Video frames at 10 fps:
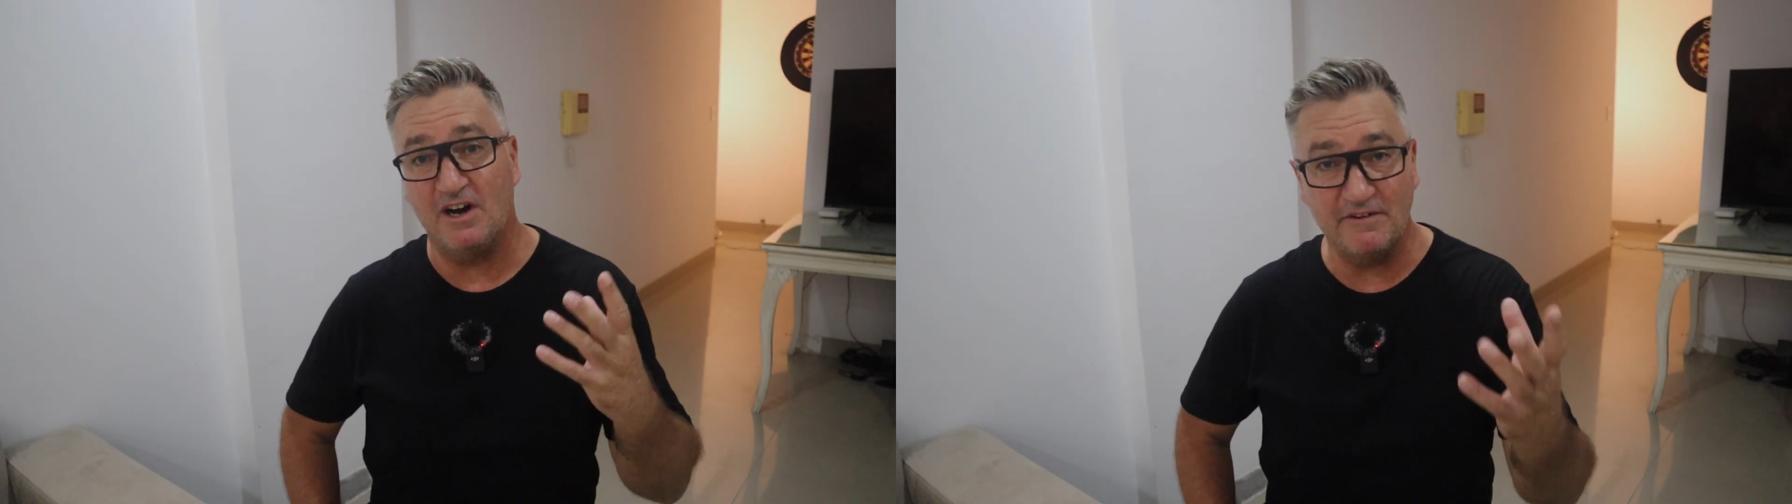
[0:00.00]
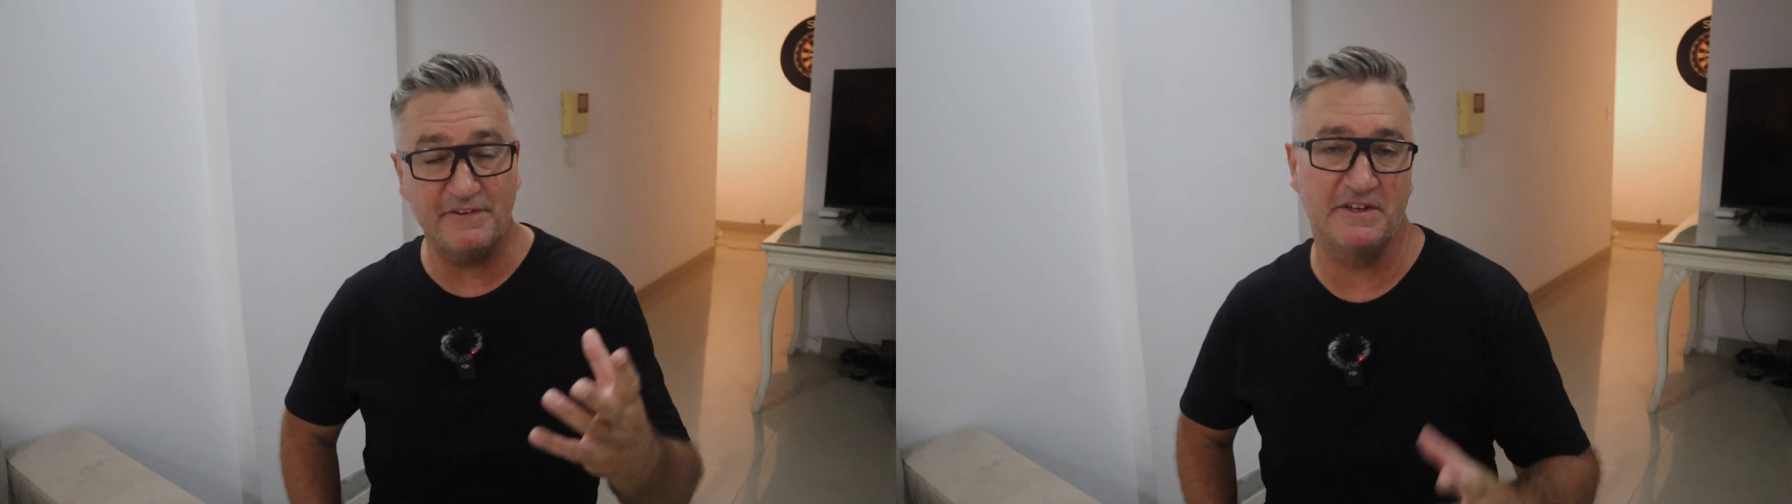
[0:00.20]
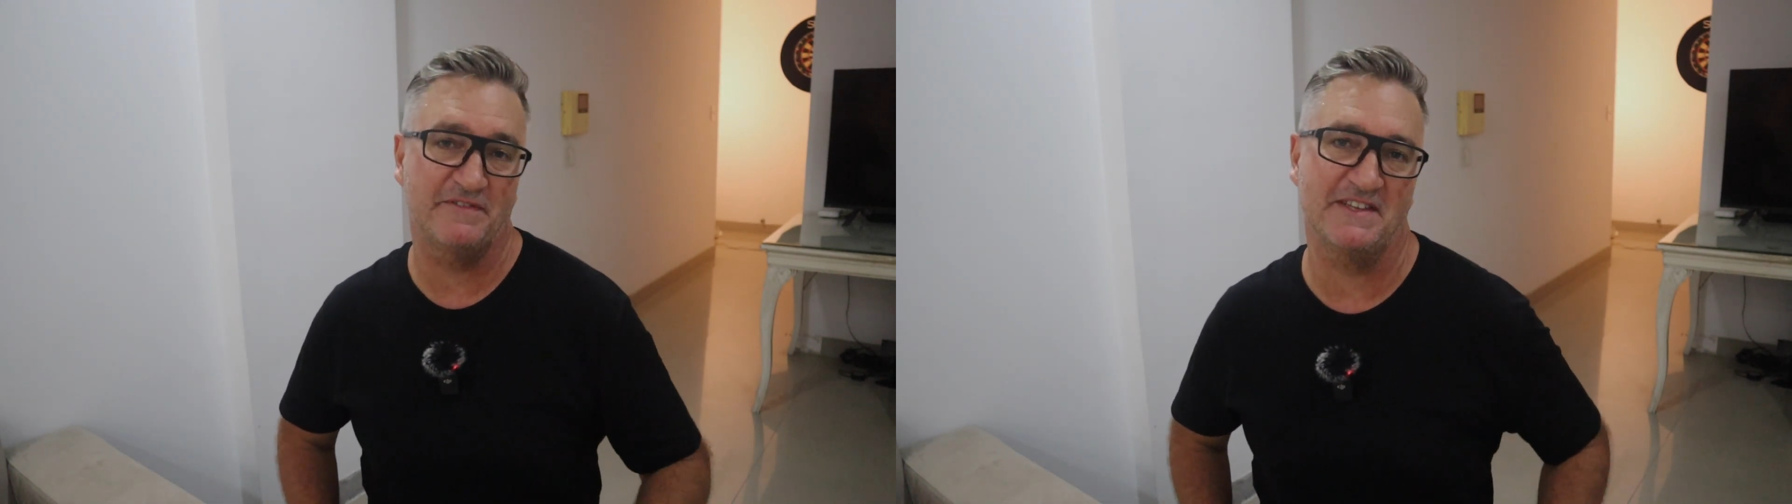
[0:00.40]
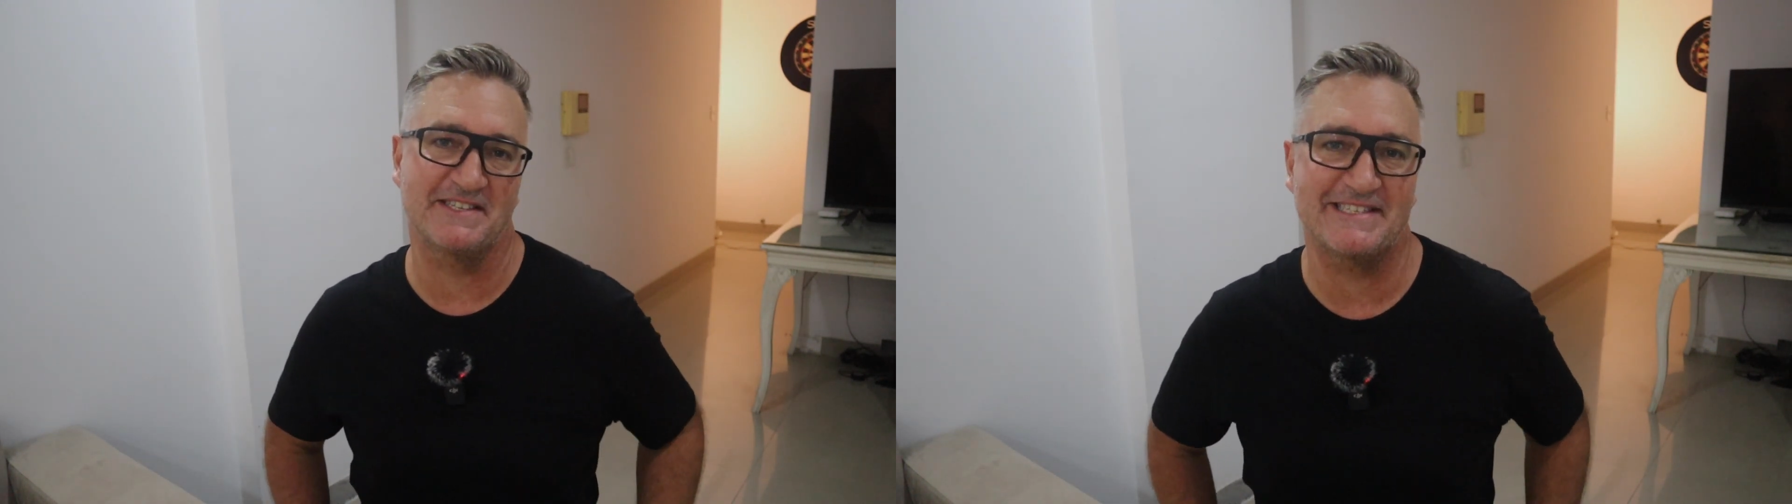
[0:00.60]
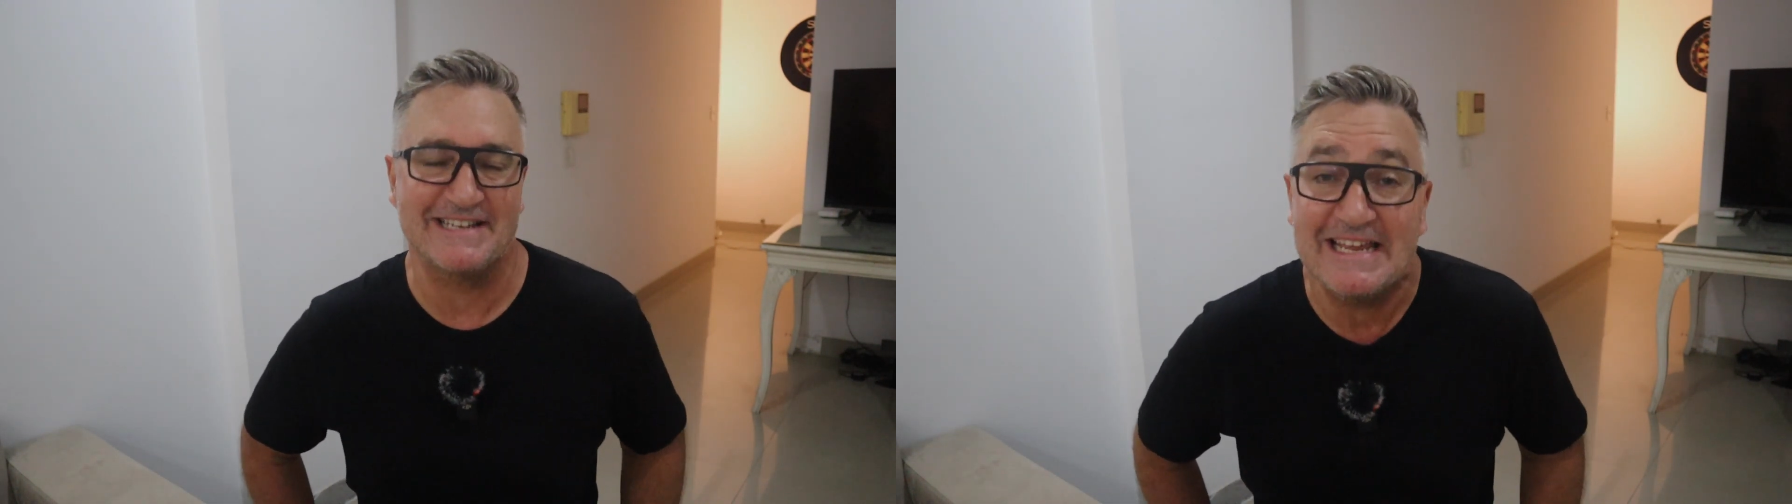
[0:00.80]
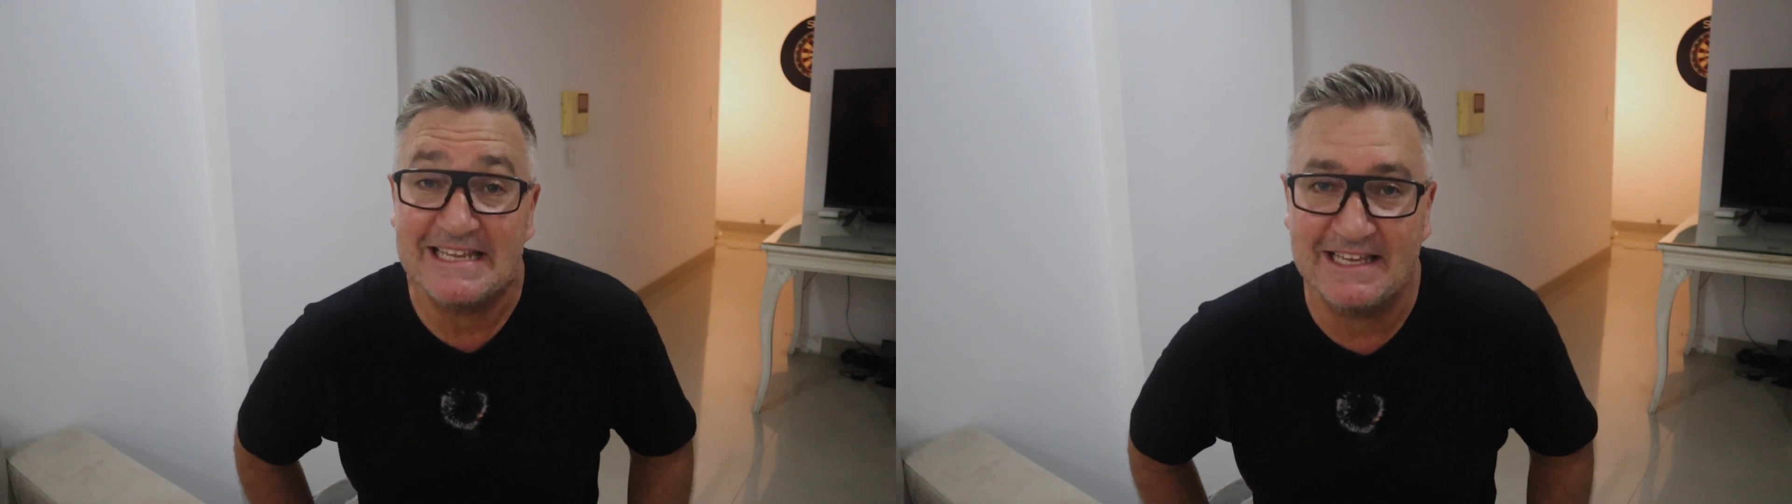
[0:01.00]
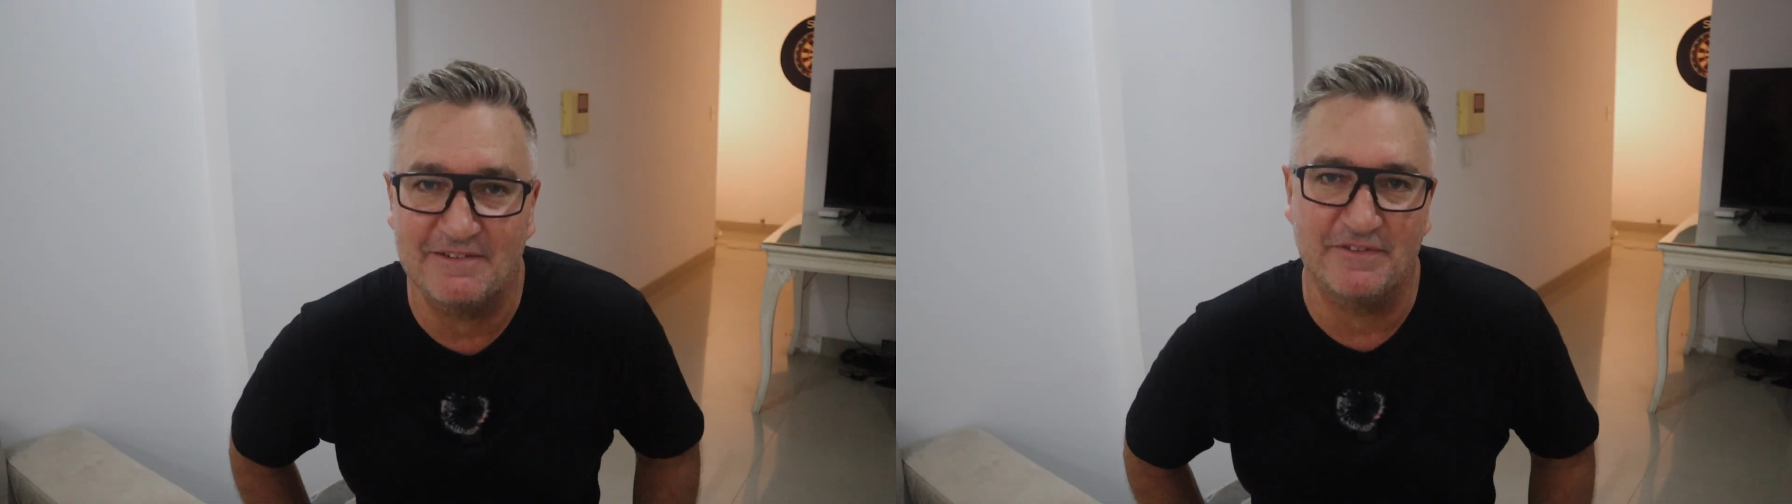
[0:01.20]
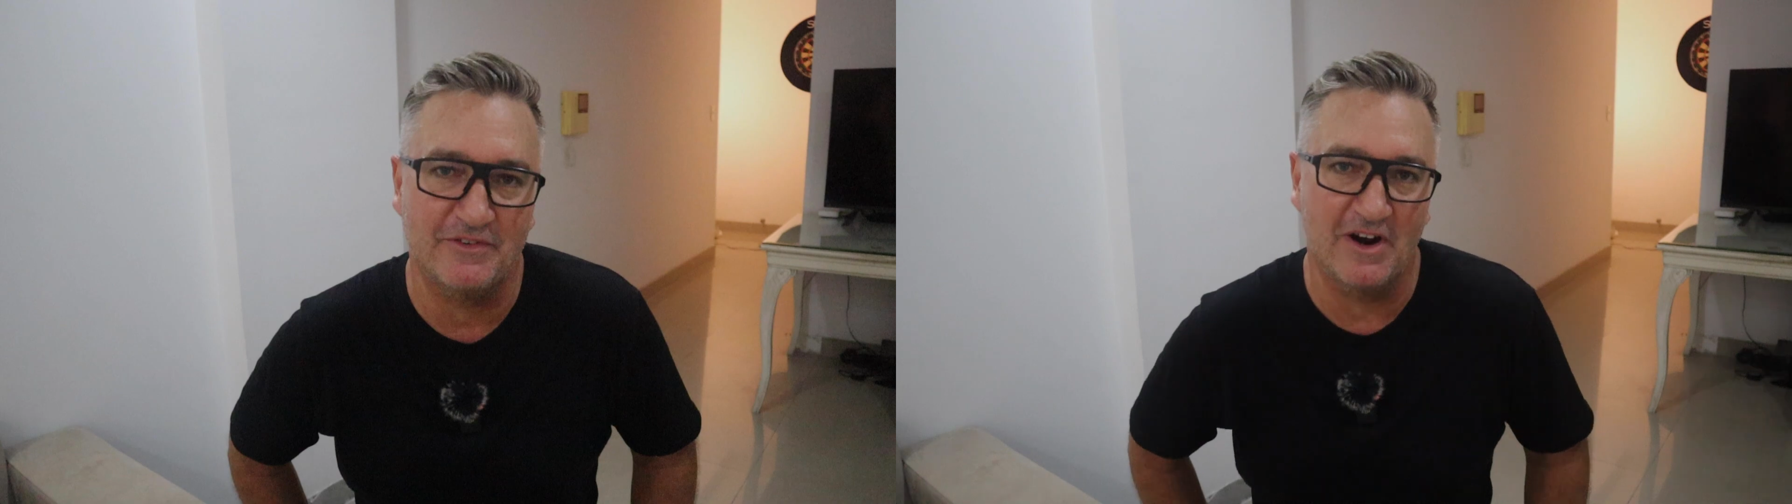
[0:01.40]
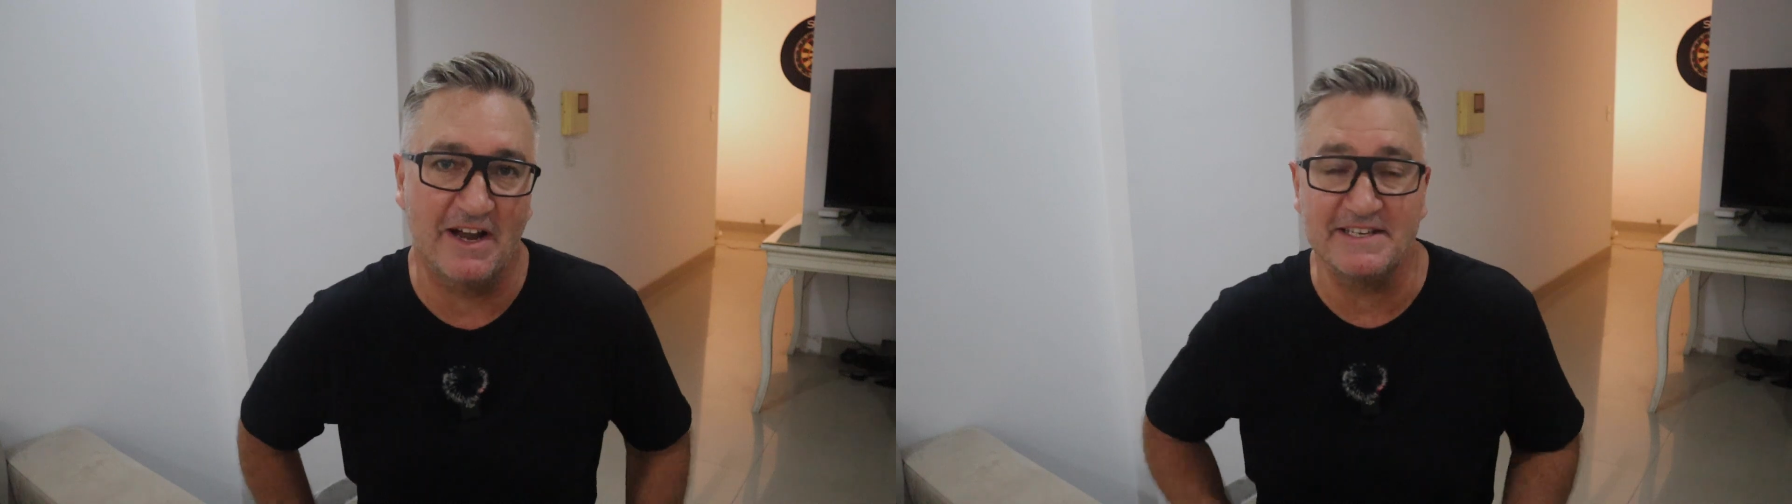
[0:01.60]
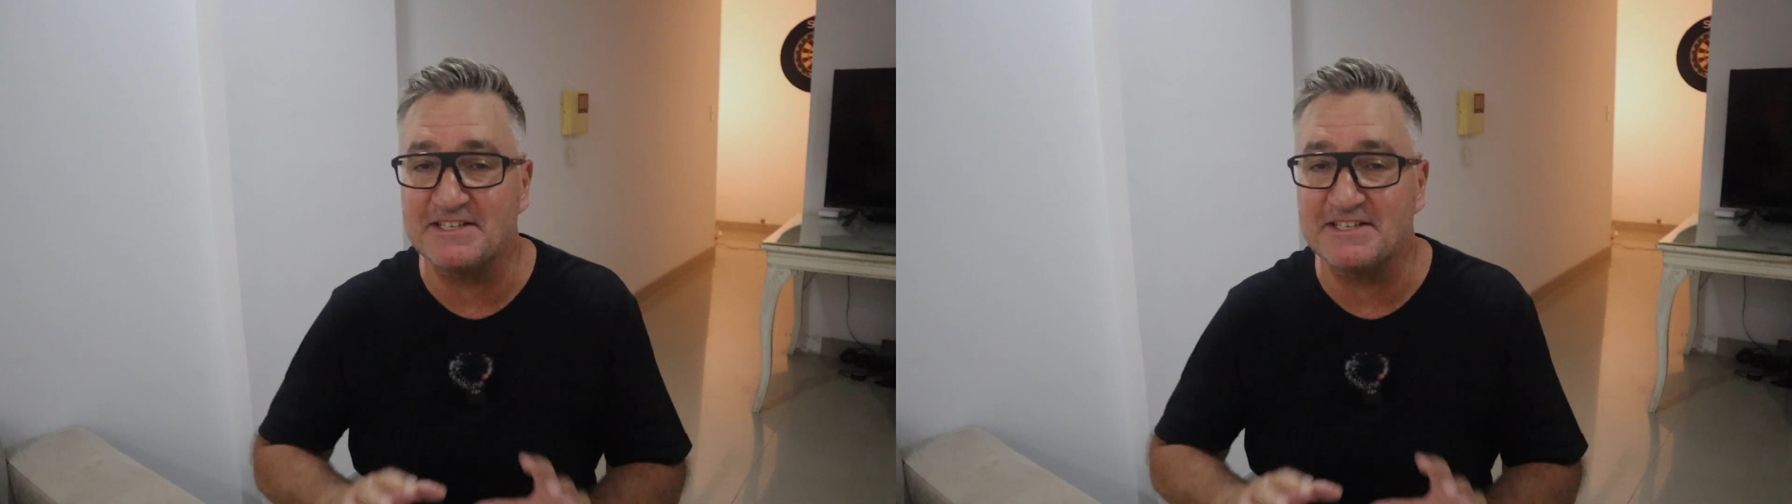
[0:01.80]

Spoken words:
often of the snakehead variety.